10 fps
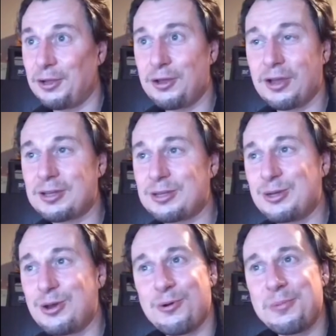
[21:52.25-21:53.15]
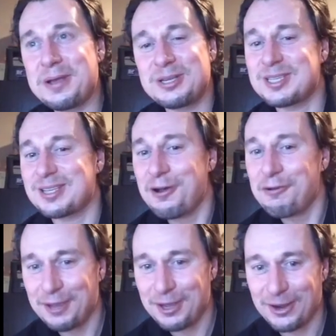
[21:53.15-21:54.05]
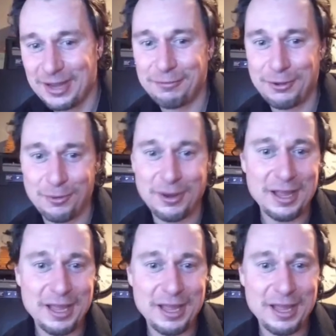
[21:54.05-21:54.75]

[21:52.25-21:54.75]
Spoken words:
You got so much stuff here. If you